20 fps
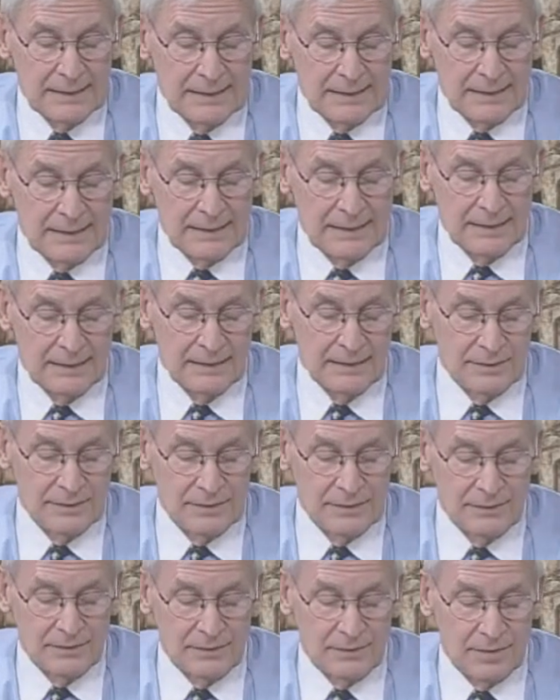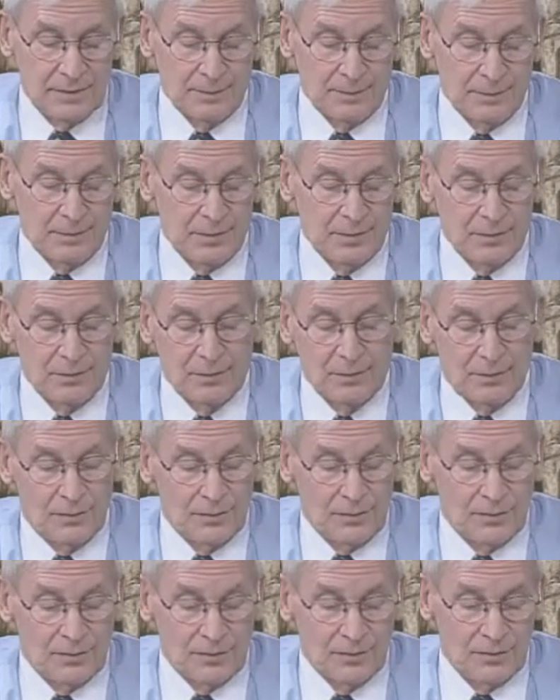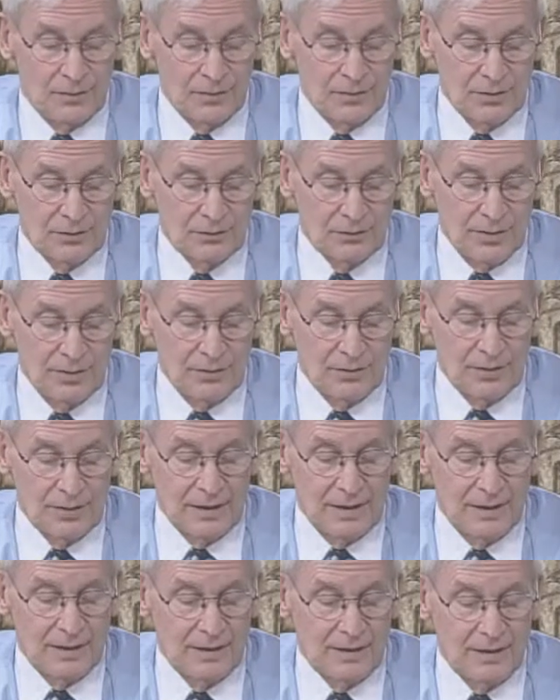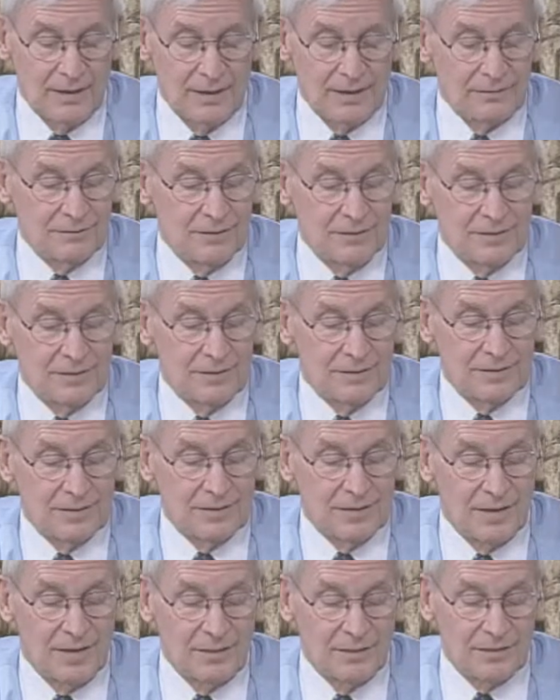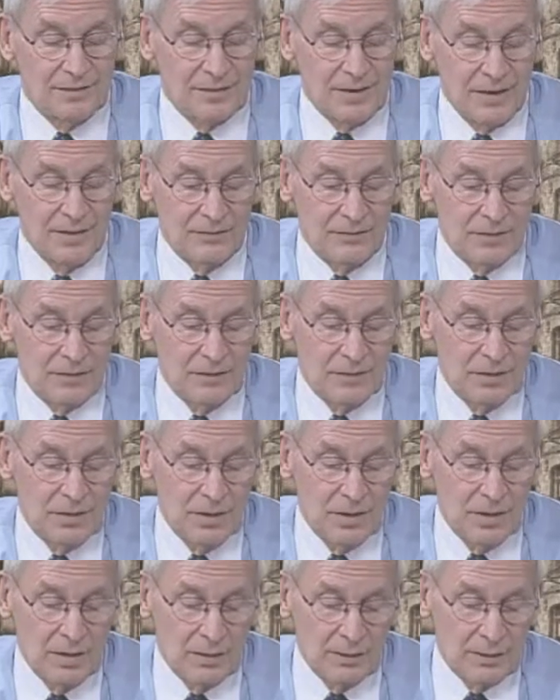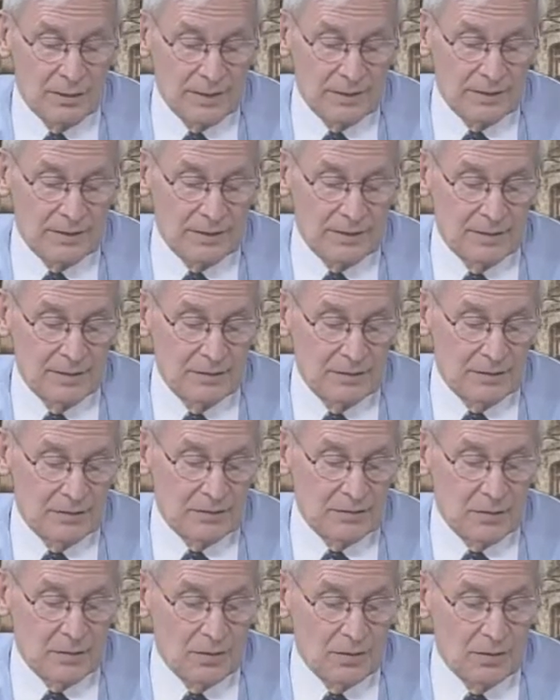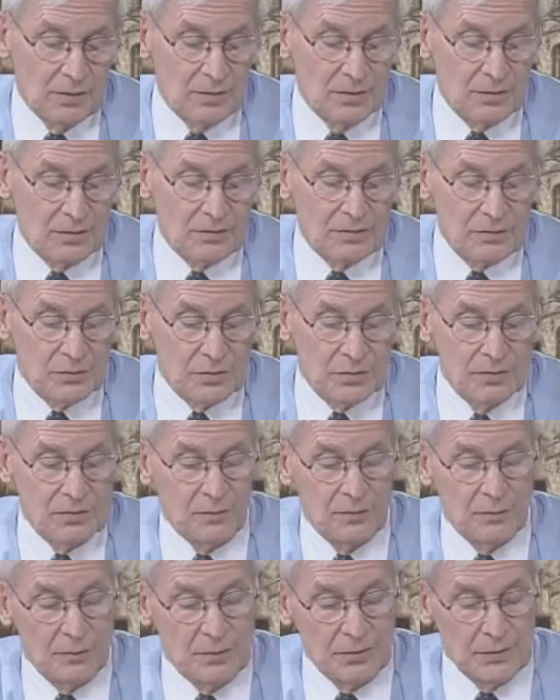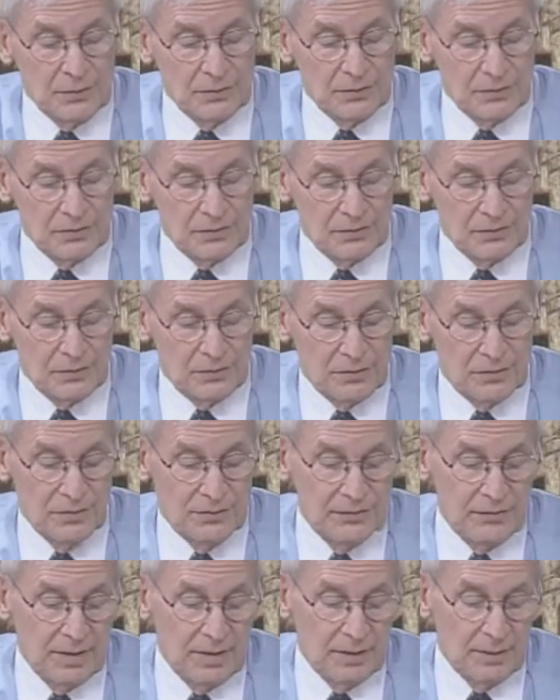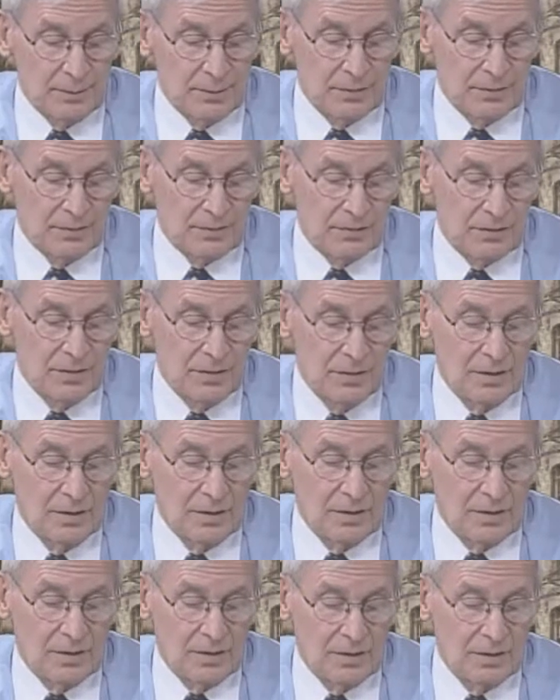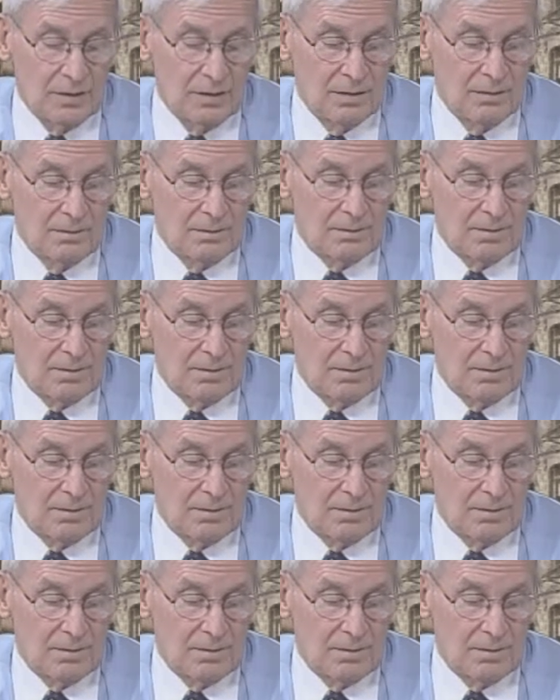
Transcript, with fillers: uh, lived up on one of the corners right on County Line Road and Thomas Avenue. But they all were sort of builders or developers. Uh,